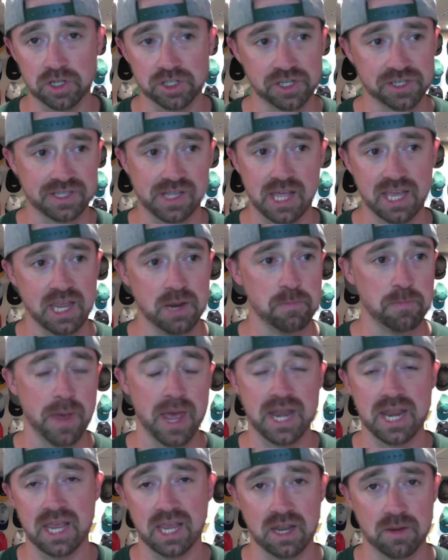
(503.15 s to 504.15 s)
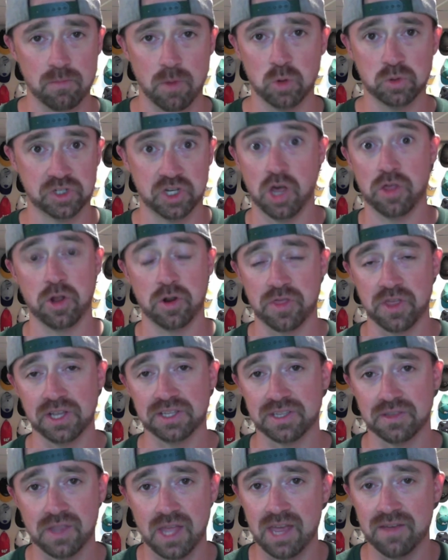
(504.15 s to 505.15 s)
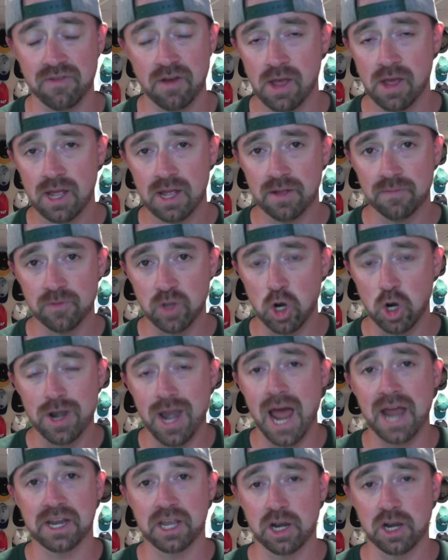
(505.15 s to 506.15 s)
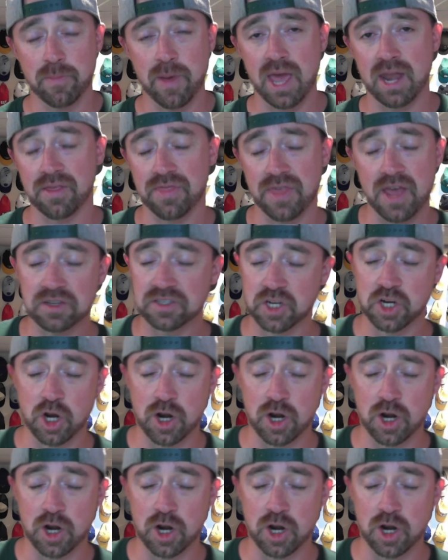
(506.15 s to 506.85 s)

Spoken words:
just like in betting and most other things in life, you're not going to bat 1,000.